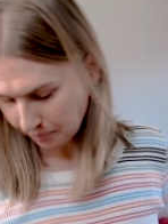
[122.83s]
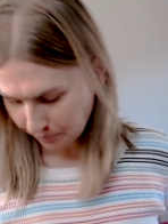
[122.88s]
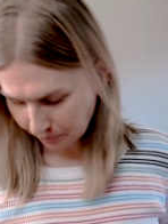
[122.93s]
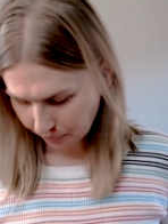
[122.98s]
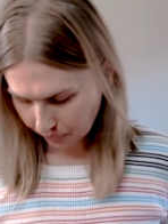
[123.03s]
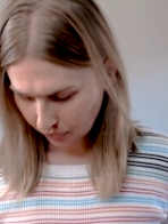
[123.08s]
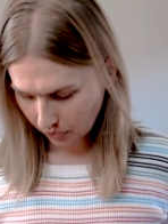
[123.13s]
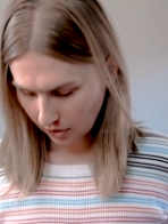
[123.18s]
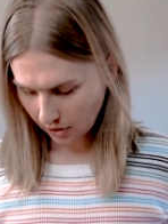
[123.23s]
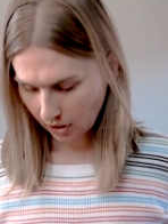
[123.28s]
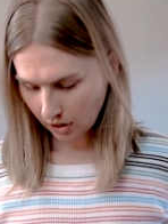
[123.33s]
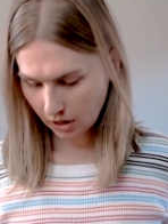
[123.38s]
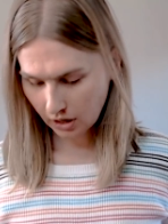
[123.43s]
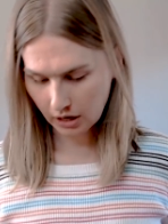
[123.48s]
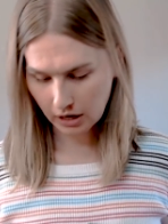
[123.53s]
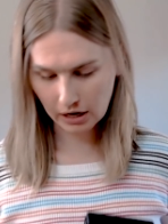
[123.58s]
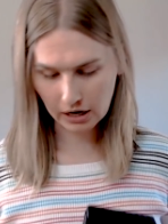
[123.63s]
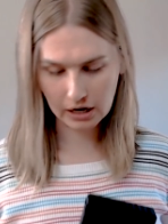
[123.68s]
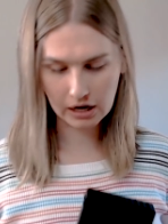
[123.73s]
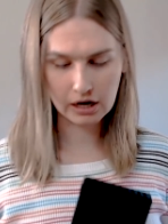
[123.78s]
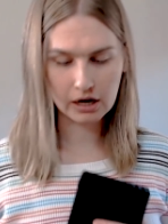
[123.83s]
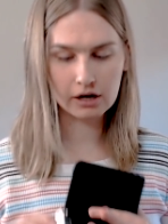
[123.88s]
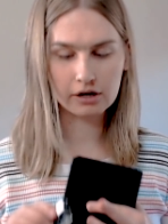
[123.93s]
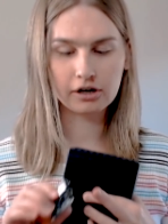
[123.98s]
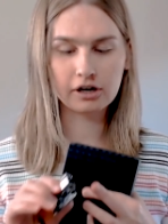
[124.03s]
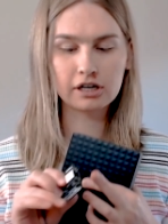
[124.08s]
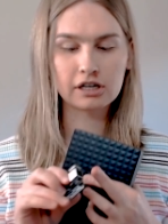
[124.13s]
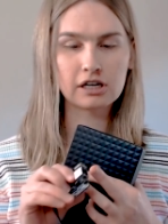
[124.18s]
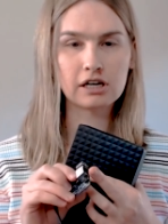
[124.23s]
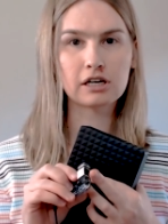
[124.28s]
You're
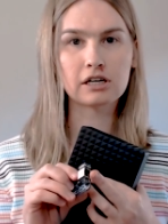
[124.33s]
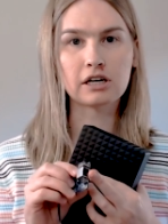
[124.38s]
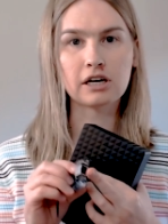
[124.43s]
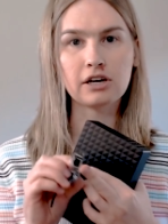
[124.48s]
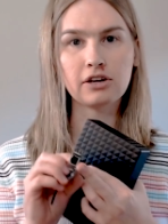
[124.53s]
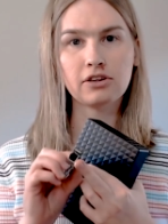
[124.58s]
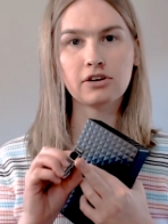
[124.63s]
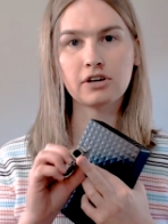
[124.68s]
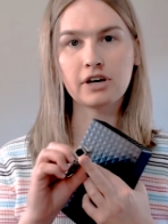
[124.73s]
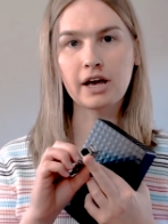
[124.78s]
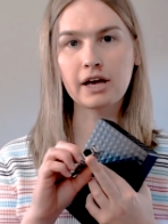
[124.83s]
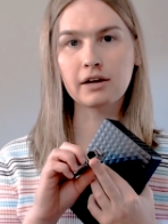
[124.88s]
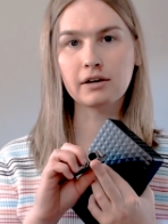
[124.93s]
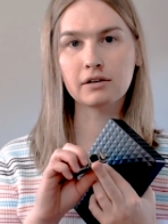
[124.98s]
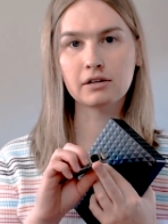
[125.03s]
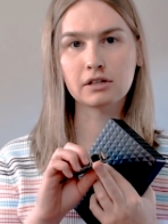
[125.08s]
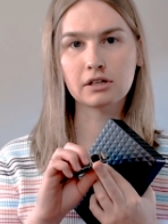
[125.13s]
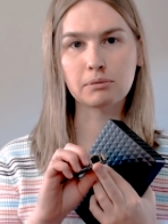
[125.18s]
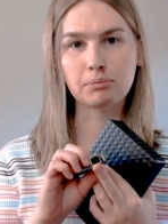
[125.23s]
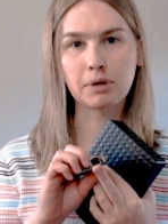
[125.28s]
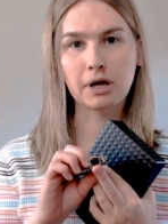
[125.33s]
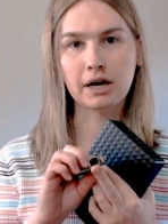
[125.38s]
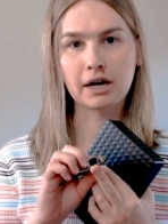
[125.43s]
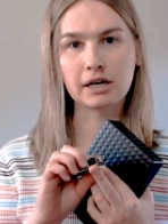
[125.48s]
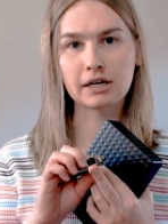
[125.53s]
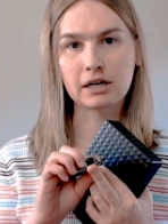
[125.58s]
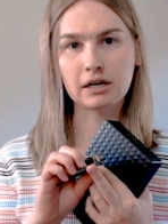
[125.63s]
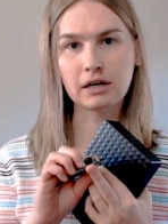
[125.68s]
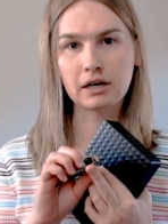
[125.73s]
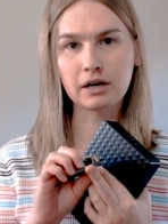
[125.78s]
going to need an Ethernet to plug
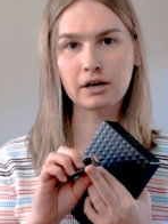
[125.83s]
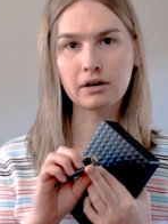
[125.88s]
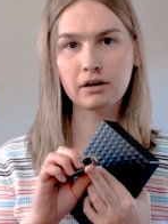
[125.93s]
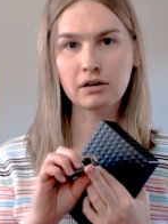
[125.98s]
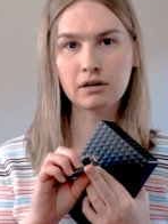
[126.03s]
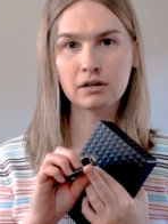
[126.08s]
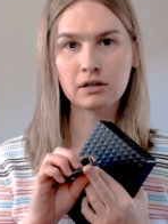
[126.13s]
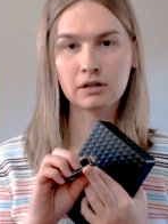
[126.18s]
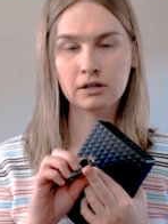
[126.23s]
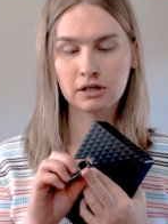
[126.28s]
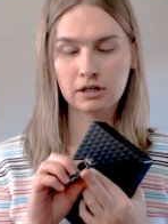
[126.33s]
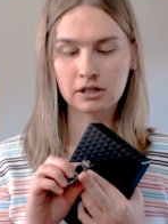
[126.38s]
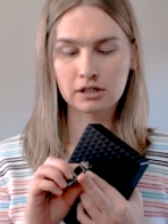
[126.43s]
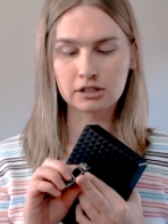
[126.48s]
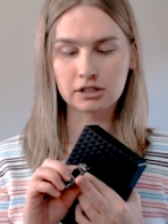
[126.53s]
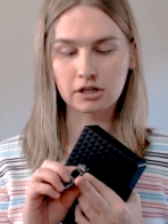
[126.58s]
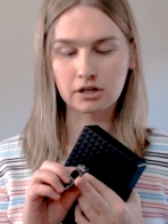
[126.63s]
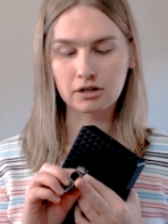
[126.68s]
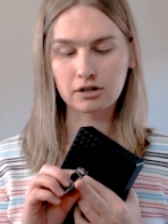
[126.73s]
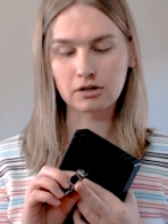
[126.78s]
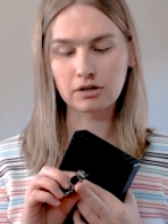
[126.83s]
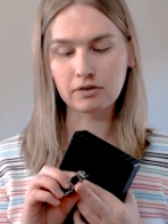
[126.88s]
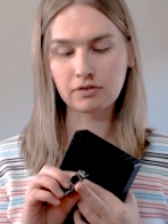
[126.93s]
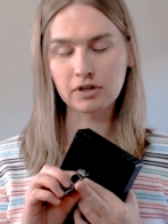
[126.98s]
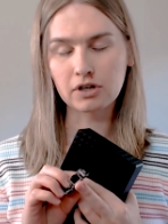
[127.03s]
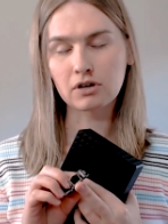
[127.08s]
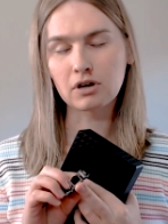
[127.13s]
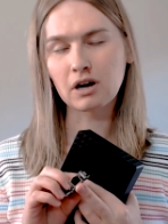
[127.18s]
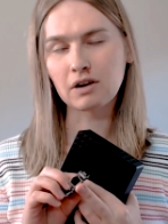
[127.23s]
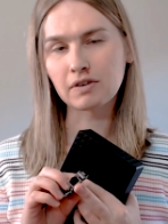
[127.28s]
into here. So if you
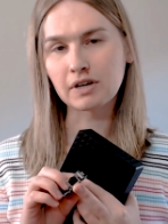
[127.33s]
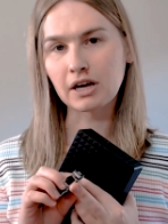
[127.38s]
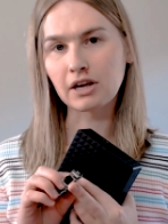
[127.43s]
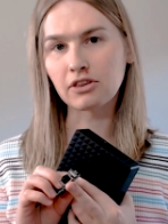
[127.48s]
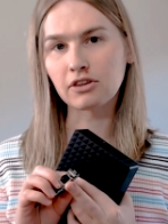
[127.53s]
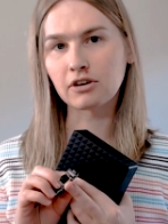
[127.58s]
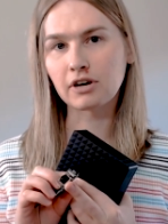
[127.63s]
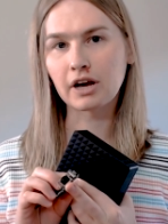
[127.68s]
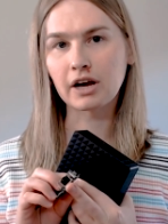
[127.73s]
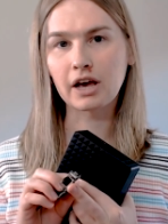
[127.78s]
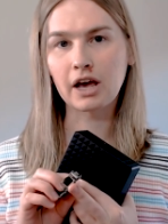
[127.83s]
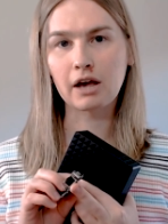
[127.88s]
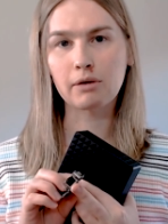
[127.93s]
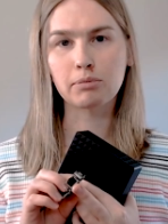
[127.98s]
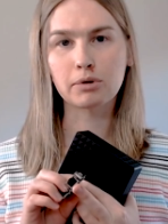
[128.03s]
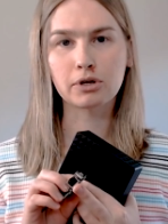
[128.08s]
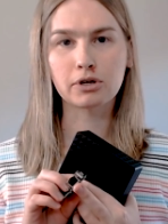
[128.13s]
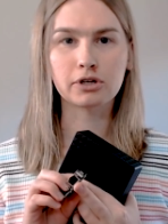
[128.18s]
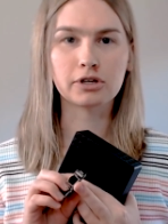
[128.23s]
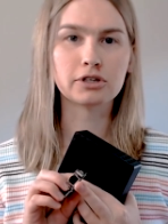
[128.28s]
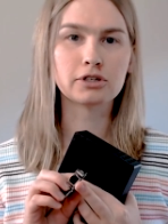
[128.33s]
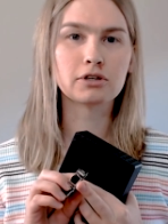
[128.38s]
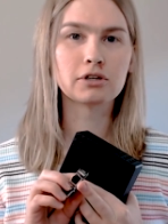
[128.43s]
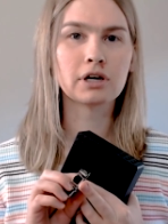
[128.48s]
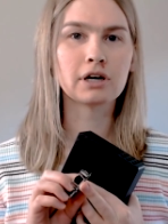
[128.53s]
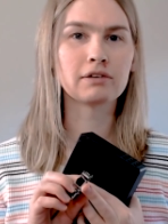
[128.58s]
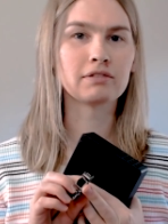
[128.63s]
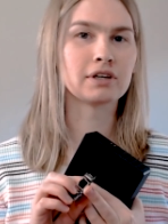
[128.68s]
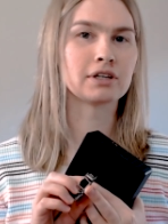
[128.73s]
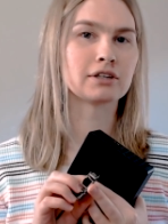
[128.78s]
don't have an Ethernet cable or you don't
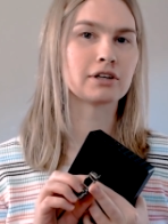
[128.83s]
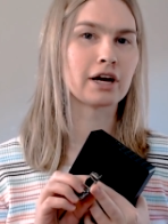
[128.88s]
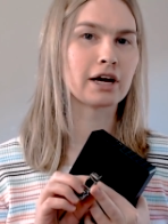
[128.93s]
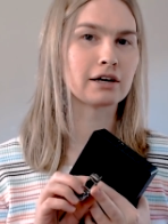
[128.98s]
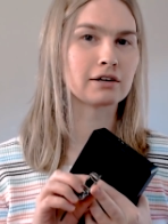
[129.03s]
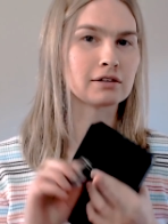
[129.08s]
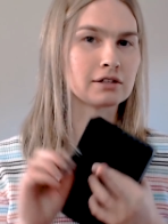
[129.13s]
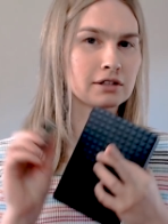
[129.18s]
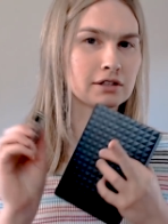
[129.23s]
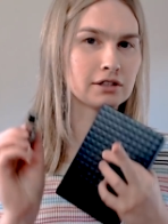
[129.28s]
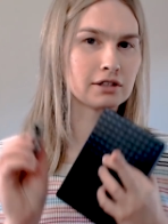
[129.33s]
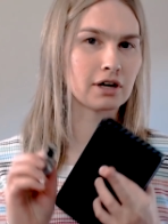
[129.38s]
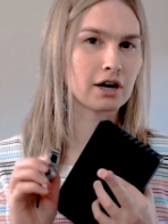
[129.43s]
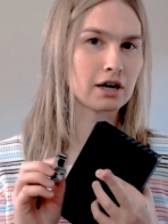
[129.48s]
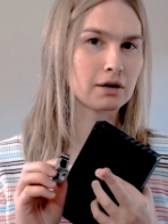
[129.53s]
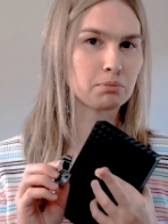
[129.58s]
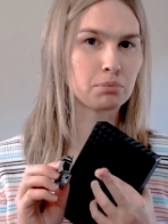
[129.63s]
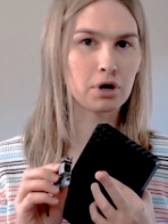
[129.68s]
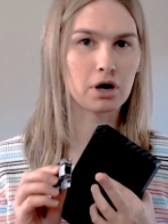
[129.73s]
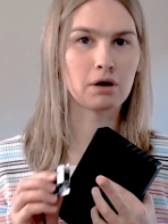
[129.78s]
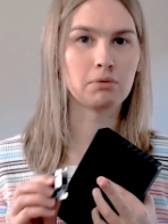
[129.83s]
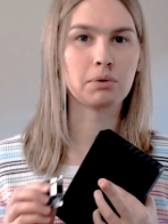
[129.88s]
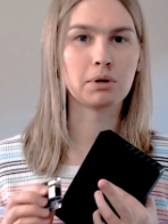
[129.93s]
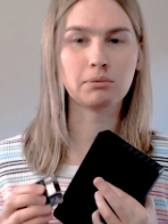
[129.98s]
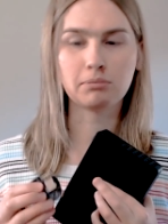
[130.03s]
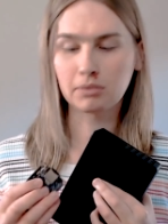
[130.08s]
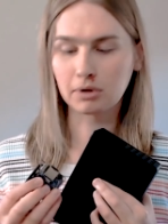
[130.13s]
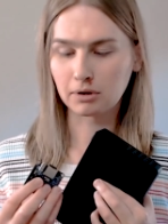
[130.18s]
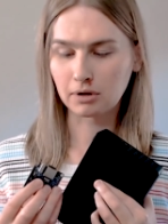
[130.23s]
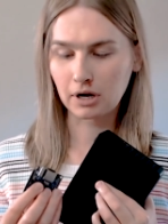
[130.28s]
have internet, you've got a
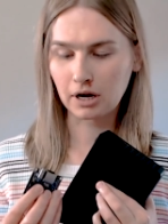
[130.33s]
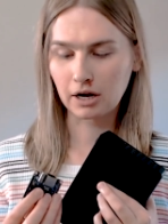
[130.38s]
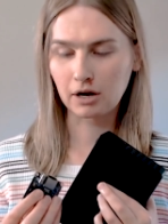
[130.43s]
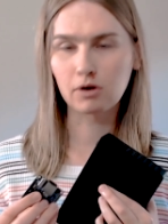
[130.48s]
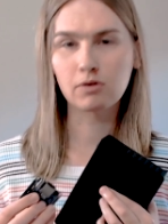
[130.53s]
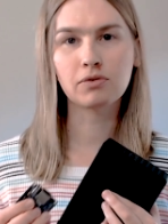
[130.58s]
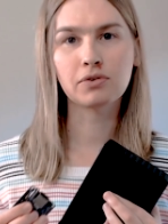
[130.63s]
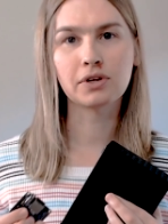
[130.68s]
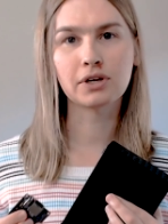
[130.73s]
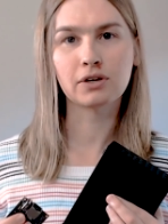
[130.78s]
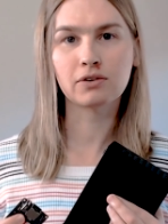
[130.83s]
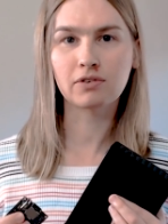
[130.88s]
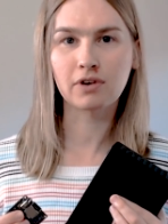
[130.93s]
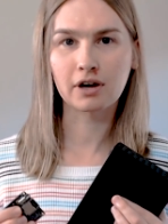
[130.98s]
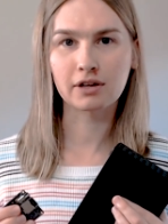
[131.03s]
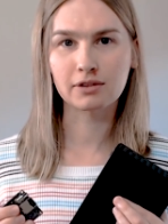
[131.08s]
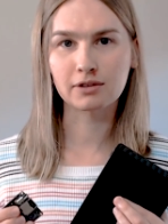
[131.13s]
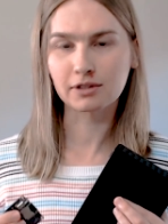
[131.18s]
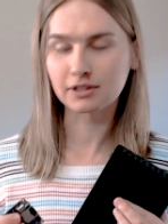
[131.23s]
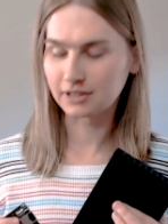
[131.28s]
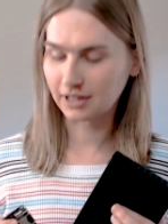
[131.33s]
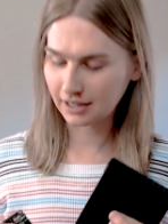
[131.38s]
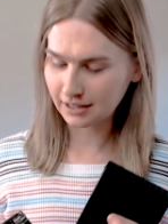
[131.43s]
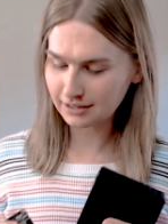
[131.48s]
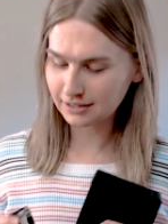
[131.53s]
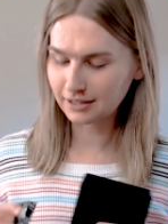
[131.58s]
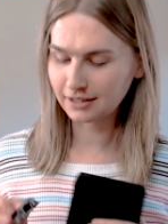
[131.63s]
problem. Hopefully you've got those things.